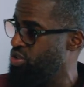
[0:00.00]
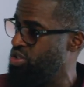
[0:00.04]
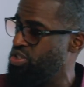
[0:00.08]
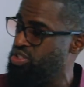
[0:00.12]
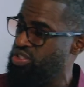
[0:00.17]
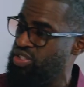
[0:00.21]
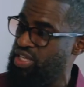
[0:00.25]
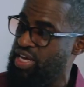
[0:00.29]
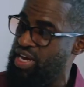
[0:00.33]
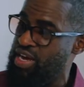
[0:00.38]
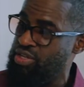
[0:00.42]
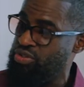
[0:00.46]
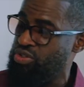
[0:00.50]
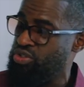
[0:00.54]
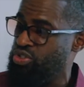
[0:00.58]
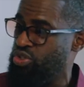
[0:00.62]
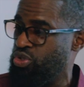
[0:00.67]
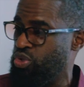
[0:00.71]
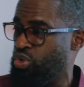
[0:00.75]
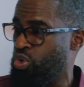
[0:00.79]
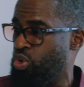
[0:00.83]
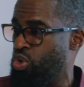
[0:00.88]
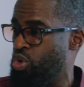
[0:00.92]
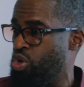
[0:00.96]
standard,
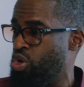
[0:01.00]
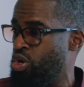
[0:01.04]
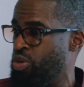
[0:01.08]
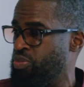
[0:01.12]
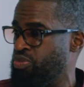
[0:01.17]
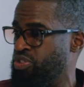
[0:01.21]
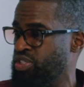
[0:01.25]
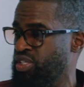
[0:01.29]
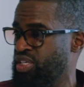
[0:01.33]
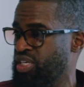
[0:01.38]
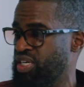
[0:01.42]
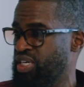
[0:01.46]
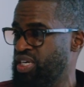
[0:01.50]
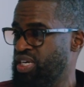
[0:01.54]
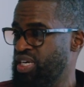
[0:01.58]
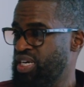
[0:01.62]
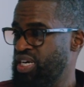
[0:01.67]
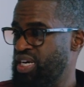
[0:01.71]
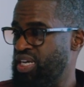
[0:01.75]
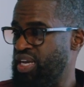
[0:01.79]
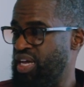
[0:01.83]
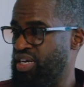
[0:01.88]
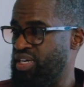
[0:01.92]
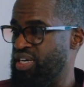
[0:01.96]
the norms.
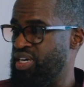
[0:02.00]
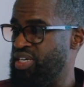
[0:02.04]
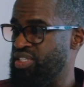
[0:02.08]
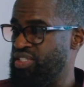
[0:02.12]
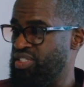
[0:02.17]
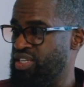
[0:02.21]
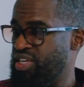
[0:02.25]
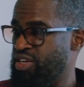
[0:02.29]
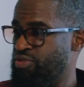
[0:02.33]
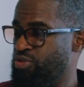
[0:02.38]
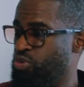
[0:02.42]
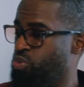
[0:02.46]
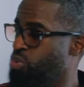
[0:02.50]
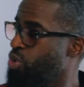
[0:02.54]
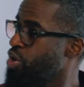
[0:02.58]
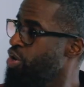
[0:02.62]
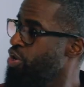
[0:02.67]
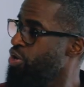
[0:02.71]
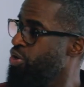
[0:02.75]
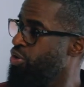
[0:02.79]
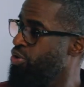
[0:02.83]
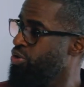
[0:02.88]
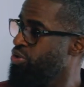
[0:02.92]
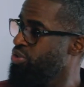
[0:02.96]
And I can't save the
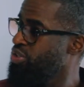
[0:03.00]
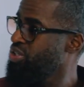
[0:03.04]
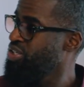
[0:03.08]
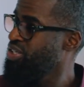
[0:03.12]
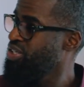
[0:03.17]
world,